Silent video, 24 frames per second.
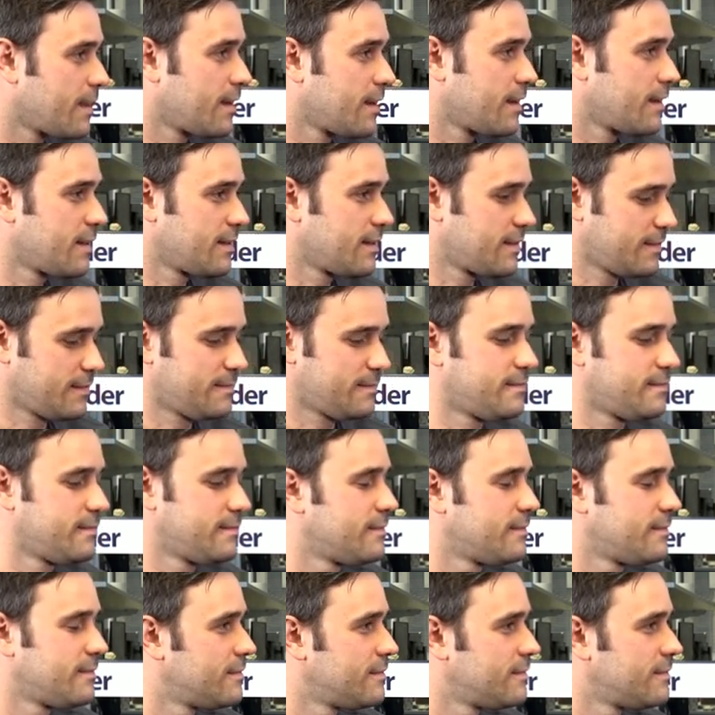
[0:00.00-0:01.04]

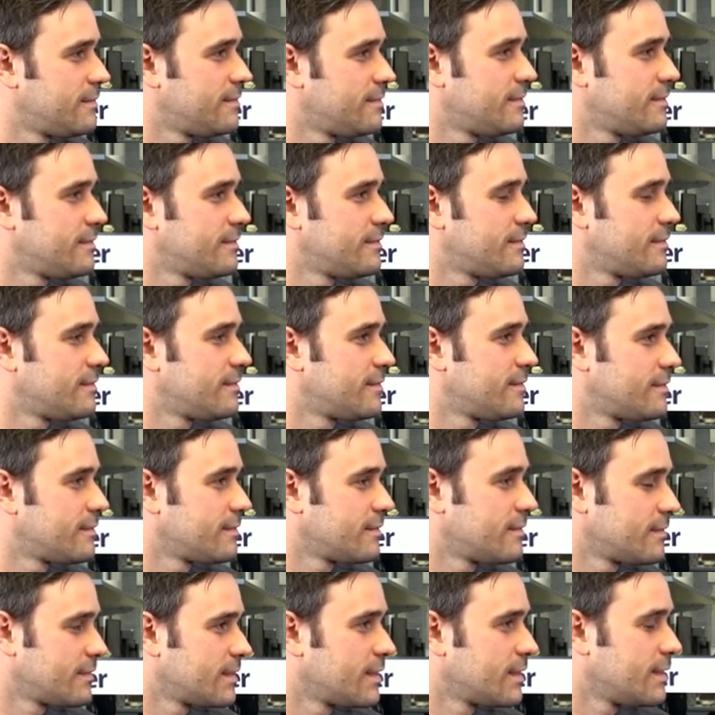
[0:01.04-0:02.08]

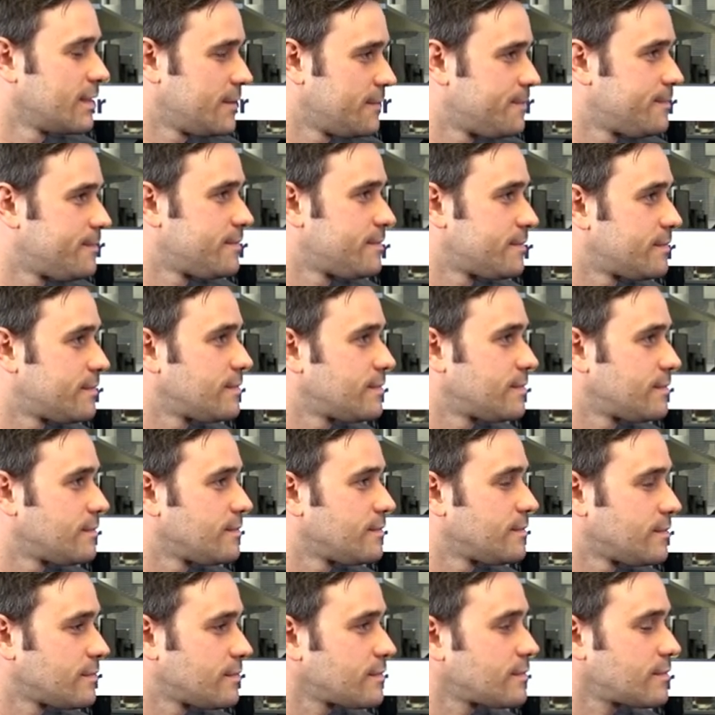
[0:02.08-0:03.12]

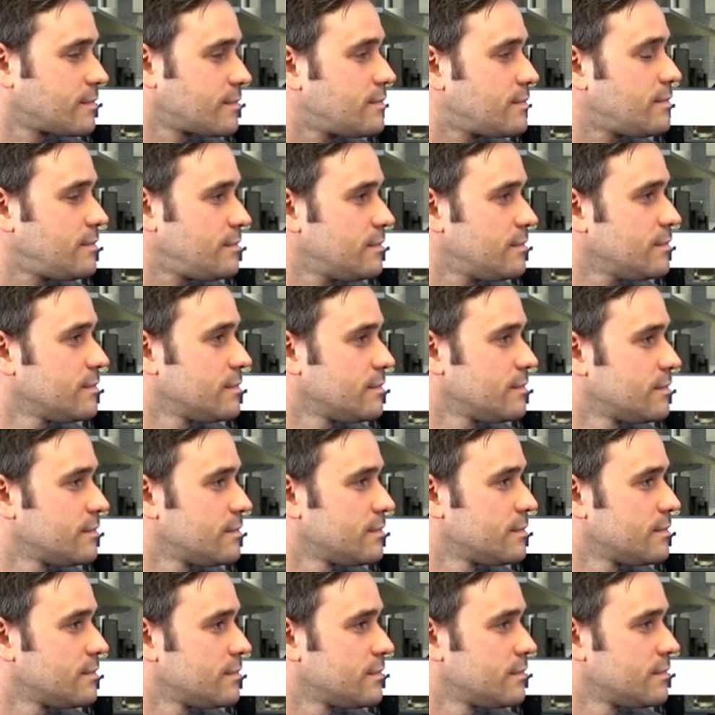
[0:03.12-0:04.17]

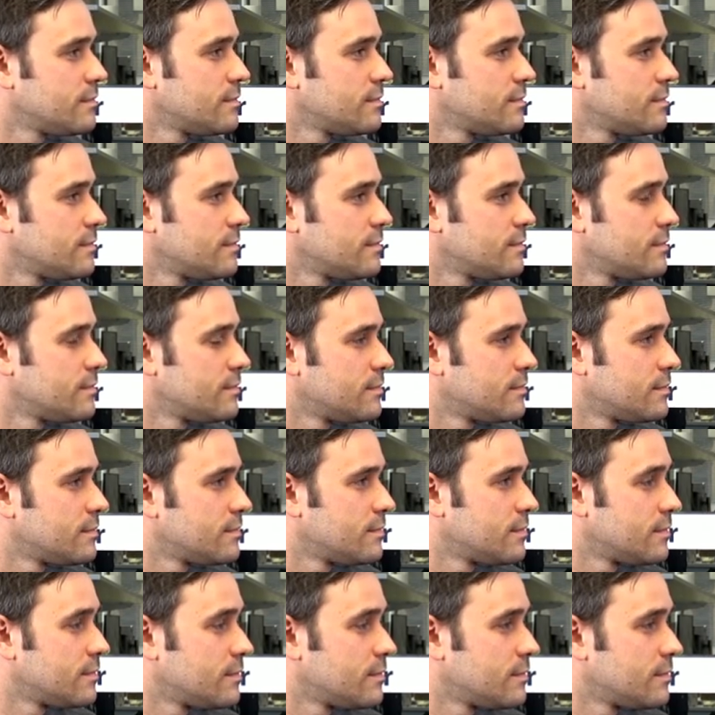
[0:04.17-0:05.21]

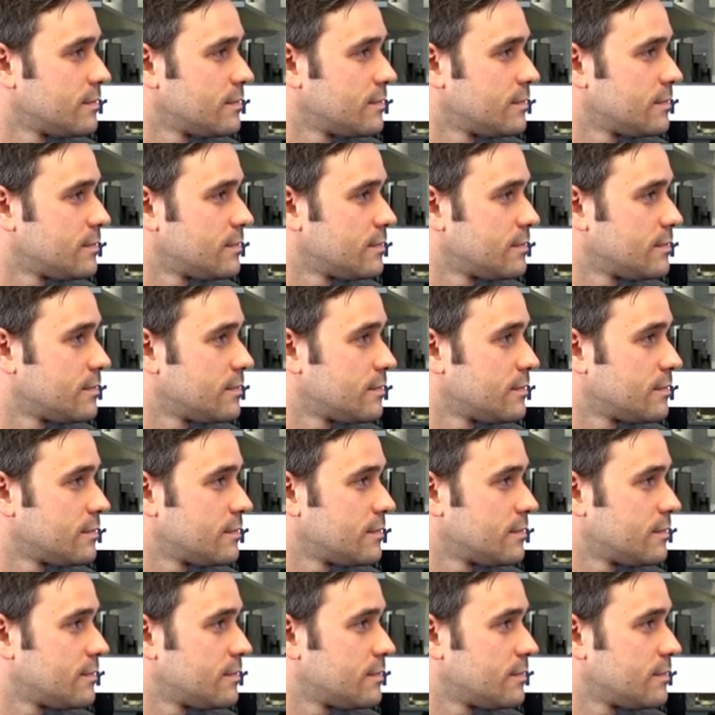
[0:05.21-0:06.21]
The person shown says nothing.